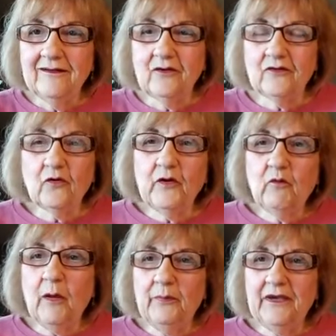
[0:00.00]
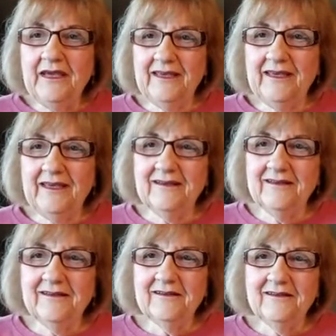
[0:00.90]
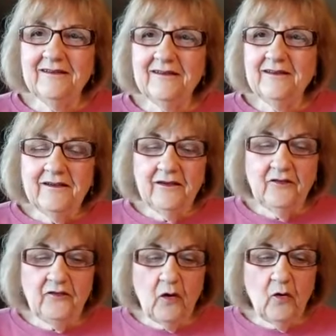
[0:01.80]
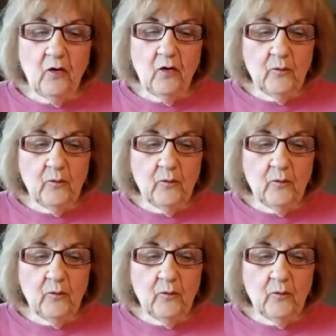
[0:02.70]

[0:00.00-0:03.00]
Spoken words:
There's only well-being. So